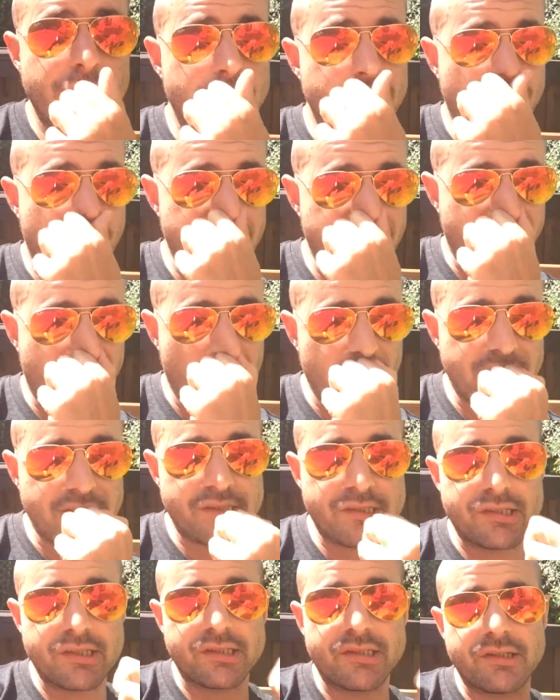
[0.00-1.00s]
do it right now, and
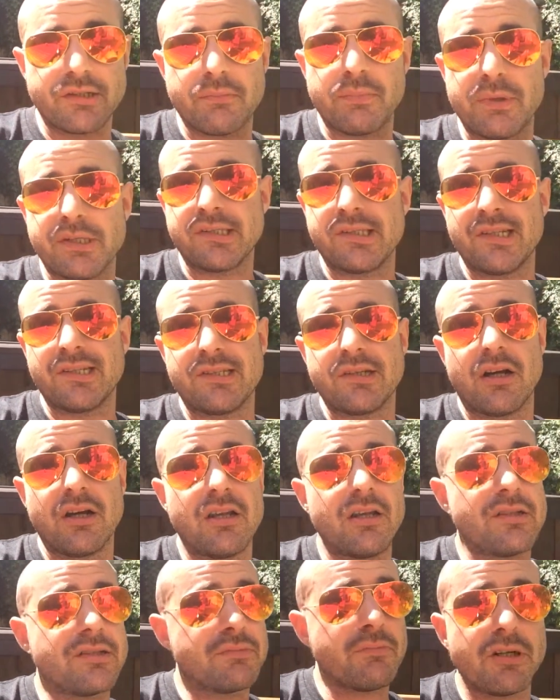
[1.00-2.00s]
it's just the business.
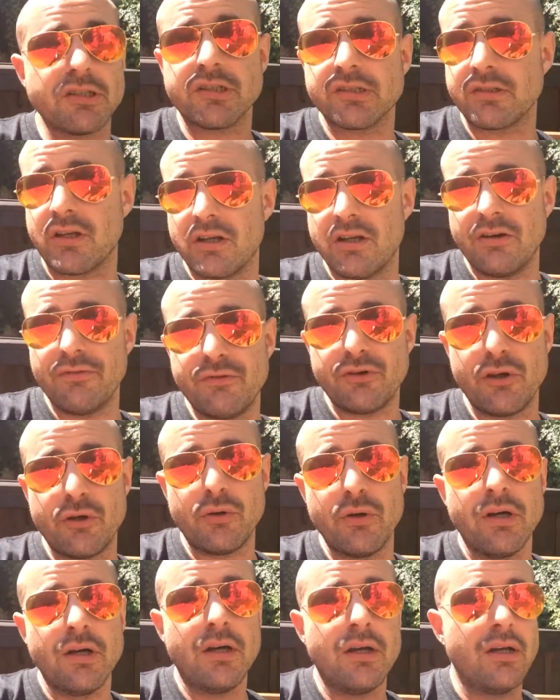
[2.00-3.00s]
As much as I love you